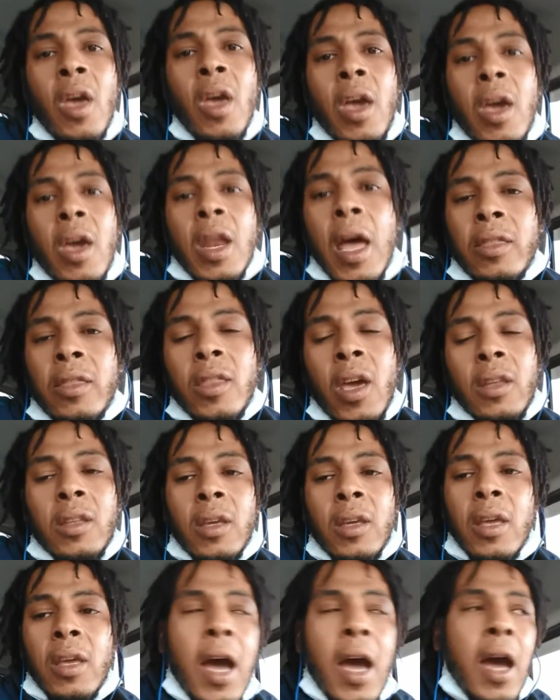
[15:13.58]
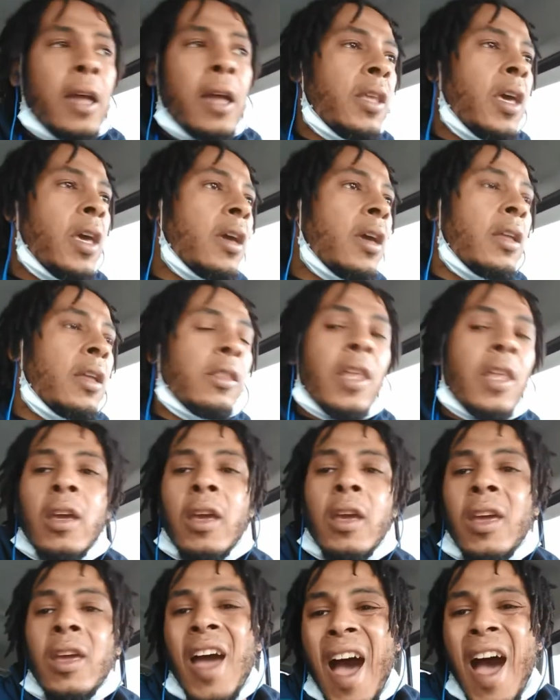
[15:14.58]
And I thank the God, thank
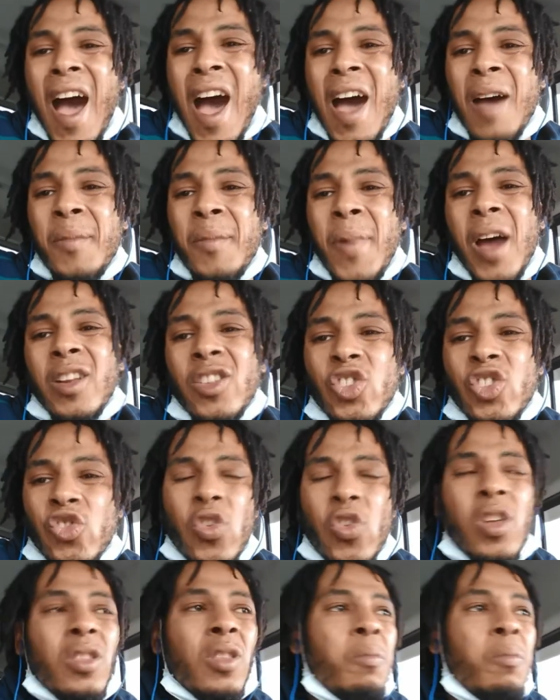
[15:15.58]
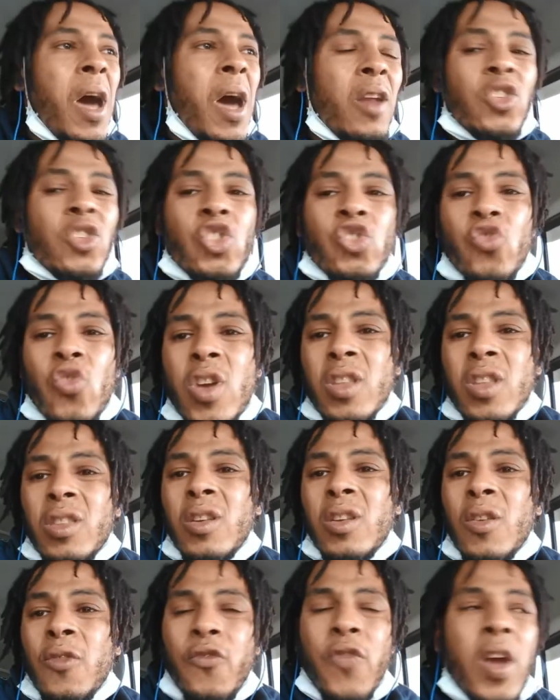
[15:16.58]
thank God by the strength, by the strength
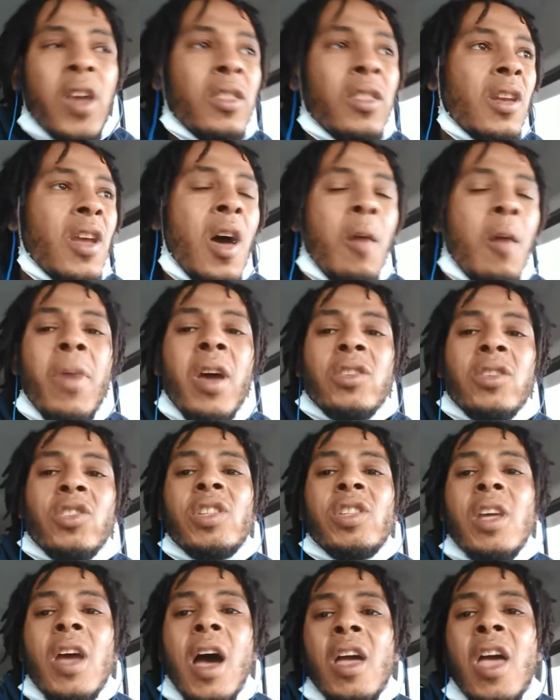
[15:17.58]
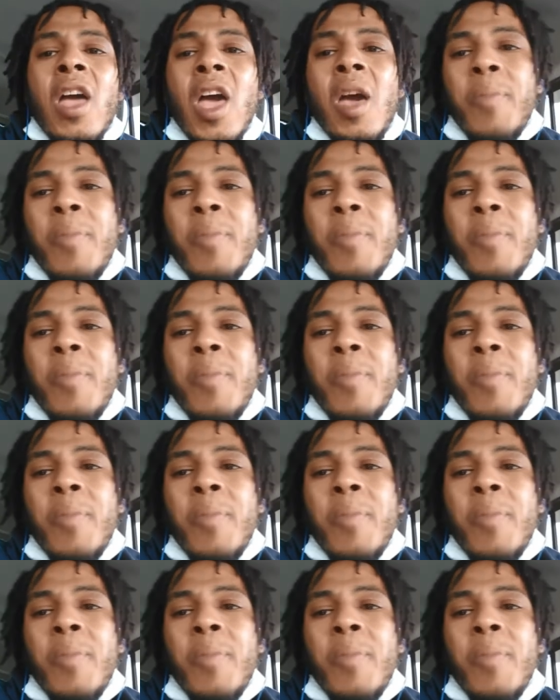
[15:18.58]
and the faith of the Hamashiach,